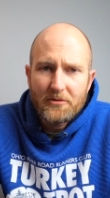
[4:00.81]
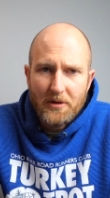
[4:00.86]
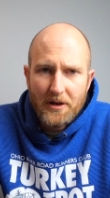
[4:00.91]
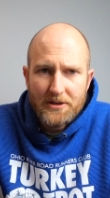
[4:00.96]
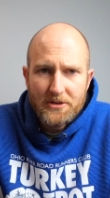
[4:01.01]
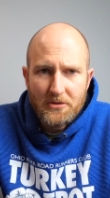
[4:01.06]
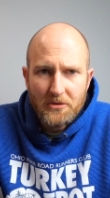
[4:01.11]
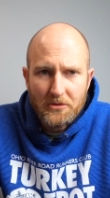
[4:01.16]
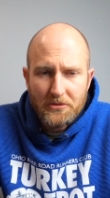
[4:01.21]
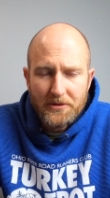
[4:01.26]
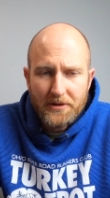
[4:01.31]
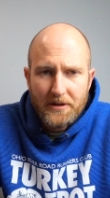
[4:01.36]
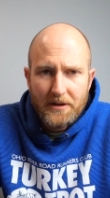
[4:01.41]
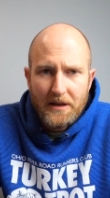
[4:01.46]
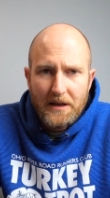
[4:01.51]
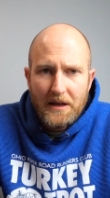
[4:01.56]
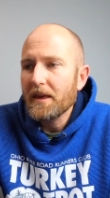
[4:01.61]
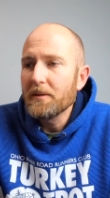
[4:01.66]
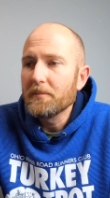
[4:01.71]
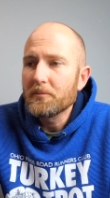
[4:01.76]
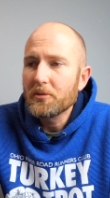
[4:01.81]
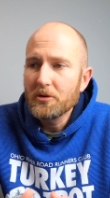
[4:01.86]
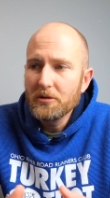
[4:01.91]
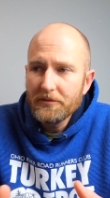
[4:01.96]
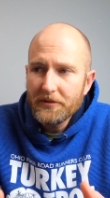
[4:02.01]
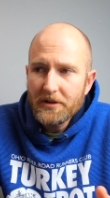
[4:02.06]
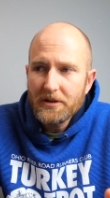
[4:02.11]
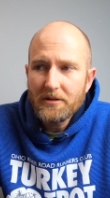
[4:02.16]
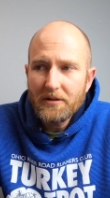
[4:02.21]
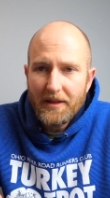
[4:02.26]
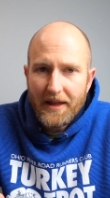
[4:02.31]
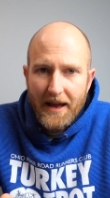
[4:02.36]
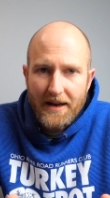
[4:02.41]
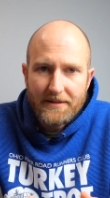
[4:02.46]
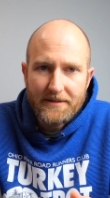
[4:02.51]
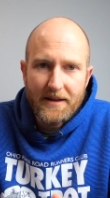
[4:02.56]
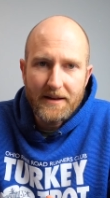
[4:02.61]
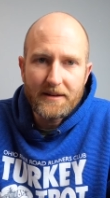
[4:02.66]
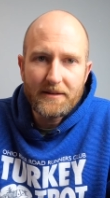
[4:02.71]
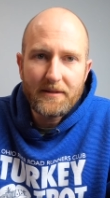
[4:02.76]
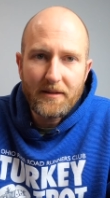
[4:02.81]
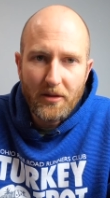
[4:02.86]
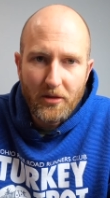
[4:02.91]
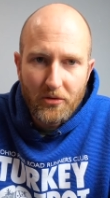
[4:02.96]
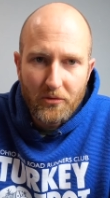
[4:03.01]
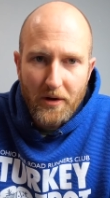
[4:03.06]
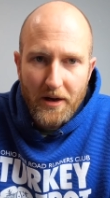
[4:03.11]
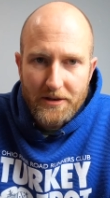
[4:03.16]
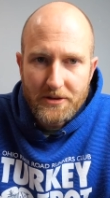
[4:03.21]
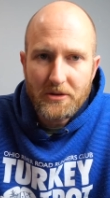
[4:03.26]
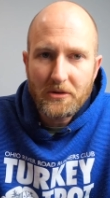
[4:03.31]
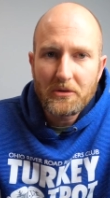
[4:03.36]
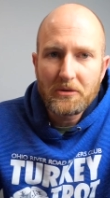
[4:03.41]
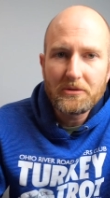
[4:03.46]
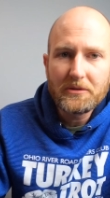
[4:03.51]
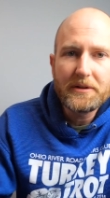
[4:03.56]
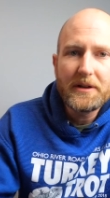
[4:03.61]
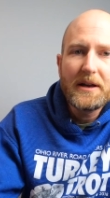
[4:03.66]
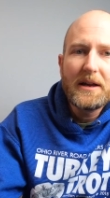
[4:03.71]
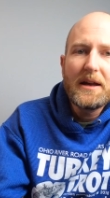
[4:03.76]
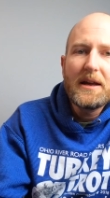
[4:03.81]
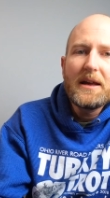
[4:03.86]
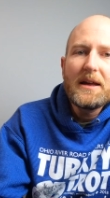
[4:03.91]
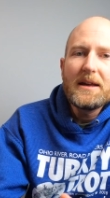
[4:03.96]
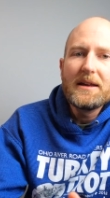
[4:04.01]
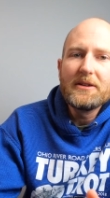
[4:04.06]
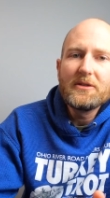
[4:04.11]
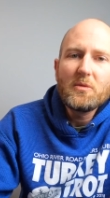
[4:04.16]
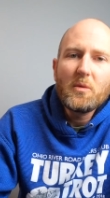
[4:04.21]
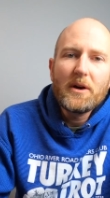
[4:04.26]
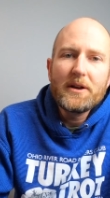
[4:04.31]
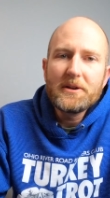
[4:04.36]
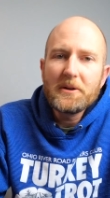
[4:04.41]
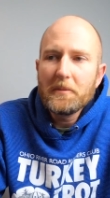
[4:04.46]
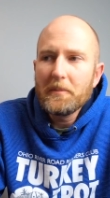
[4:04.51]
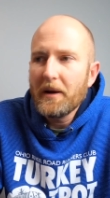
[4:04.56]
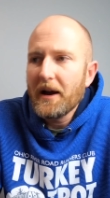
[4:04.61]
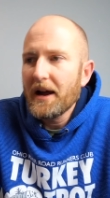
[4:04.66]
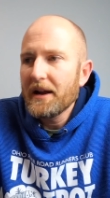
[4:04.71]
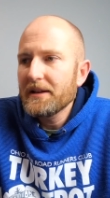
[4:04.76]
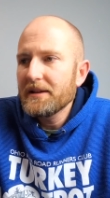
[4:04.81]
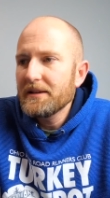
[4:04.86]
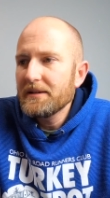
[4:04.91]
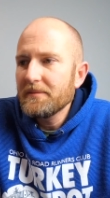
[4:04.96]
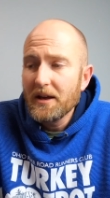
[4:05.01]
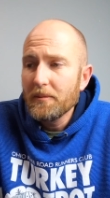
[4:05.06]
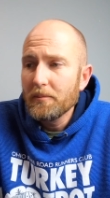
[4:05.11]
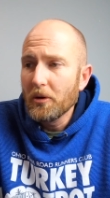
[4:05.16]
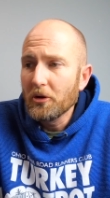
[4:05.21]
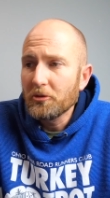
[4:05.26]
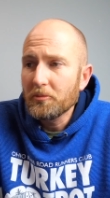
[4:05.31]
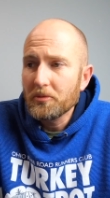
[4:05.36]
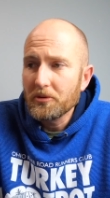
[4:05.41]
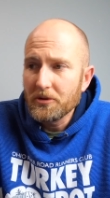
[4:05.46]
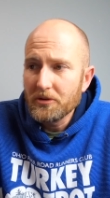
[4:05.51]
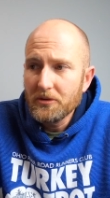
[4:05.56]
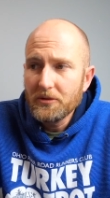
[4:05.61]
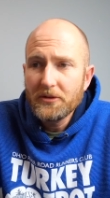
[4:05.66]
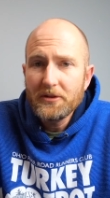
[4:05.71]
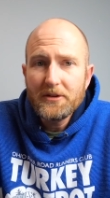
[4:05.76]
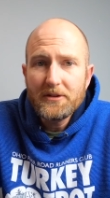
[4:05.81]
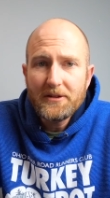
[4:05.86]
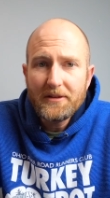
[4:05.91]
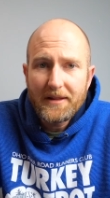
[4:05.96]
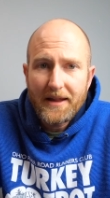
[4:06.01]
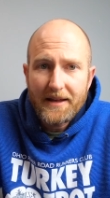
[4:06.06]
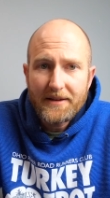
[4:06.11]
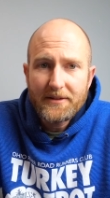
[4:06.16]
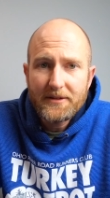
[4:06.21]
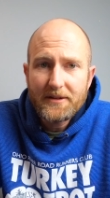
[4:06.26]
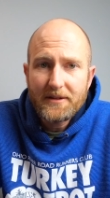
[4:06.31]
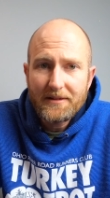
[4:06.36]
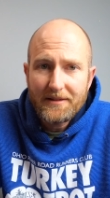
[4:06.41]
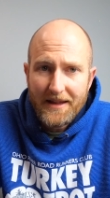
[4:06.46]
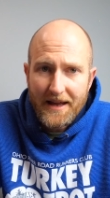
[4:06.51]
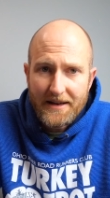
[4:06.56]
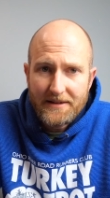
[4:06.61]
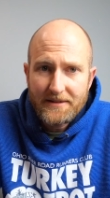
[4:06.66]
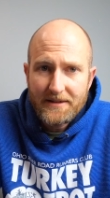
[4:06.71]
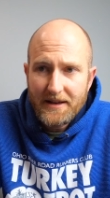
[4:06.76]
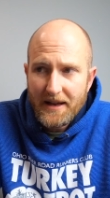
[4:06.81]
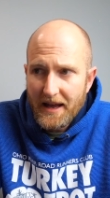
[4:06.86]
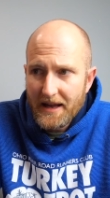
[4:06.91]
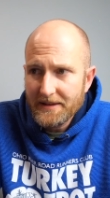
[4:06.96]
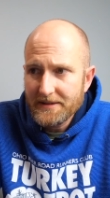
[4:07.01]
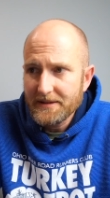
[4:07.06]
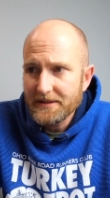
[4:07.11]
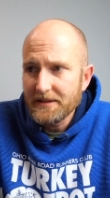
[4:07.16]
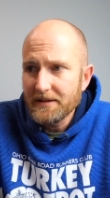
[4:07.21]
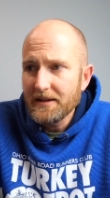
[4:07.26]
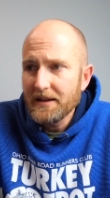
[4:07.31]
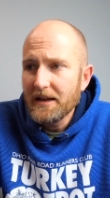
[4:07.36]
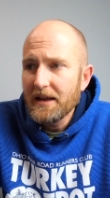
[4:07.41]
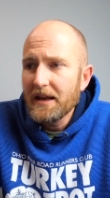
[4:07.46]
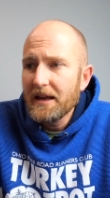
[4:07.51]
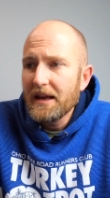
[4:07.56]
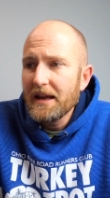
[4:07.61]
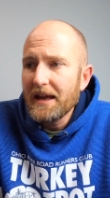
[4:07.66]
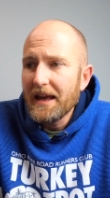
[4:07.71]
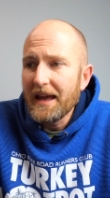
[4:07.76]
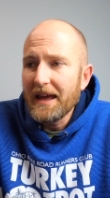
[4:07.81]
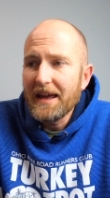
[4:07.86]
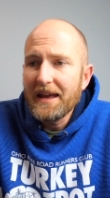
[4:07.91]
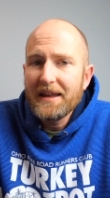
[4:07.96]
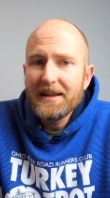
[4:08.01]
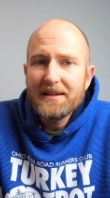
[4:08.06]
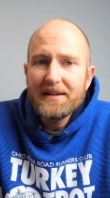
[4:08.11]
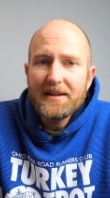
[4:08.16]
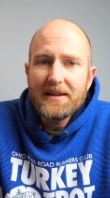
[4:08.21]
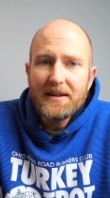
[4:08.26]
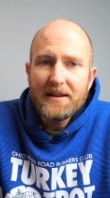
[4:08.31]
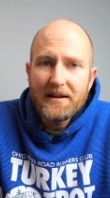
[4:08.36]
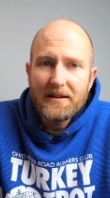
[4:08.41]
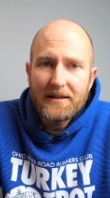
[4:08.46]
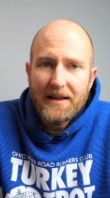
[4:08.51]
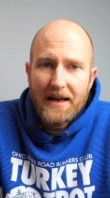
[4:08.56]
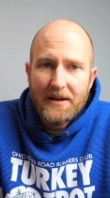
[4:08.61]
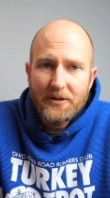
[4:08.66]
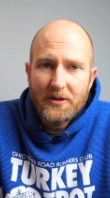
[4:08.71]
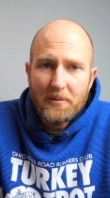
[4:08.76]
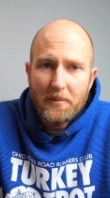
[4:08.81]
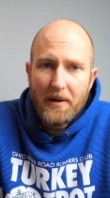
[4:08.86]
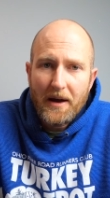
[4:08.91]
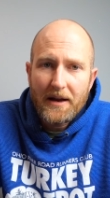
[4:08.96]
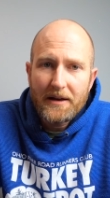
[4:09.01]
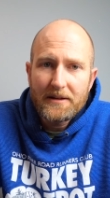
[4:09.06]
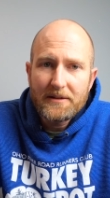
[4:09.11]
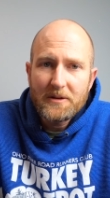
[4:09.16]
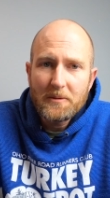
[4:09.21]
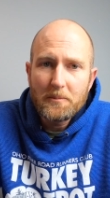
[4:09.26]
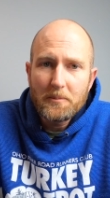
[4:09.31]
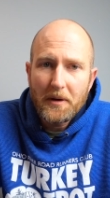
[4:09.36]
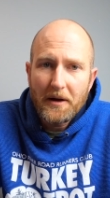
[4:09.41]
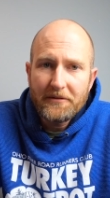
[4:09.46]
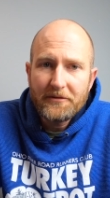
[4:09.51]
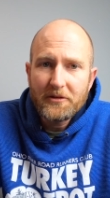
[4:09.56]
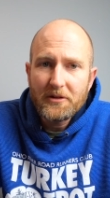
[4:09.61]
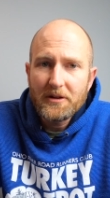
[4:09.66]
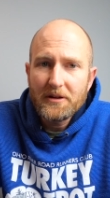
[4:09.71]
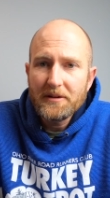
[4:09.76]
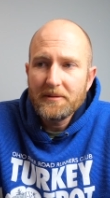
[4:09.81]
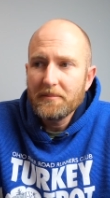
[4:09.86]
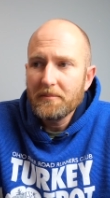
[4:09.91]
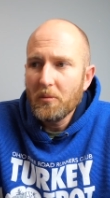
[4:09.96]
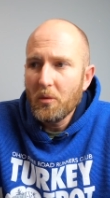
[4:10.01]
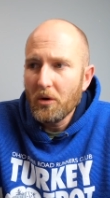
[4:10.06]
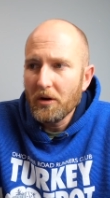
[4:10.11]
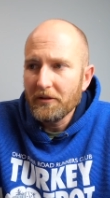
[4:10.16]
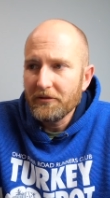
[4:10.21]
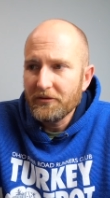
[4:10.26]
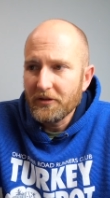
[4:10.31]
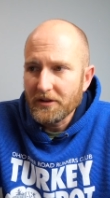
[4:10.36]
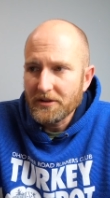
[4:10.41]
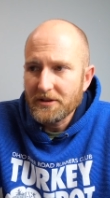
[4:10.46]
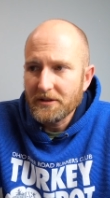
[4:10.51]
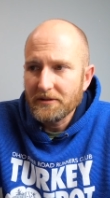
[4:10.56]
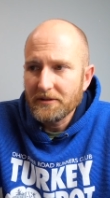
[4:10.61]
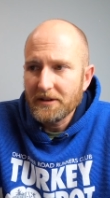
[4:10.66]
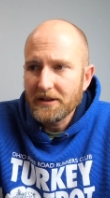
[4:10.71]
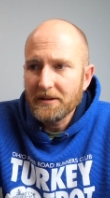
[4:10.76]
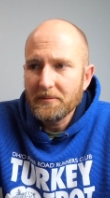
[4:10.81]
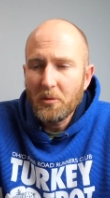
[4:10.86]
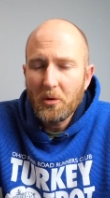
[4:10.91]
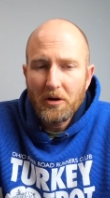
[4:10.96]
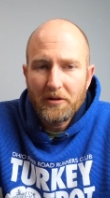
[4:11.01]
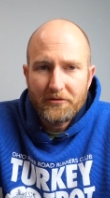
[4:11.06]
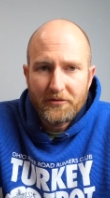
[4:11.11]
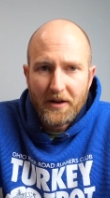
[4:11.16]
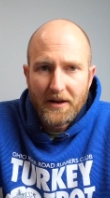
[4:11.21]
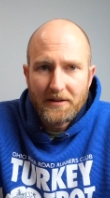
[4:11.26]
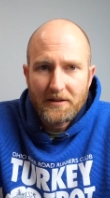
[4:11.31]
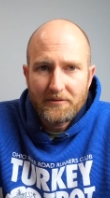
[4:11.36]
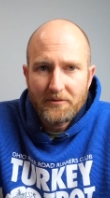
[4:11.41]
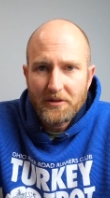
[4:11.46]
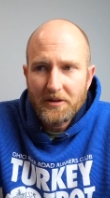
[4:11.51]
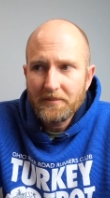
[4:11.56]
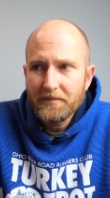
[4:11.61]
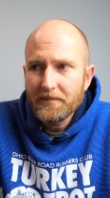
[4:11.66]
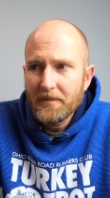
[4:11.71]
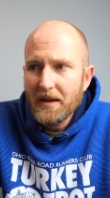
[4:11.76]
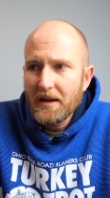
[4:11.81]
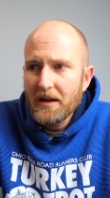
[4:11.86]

threshold. Improving your lactate threshold is when your body both produces less lactic acid and it allows the body to buffer it more efficiently and more effectively.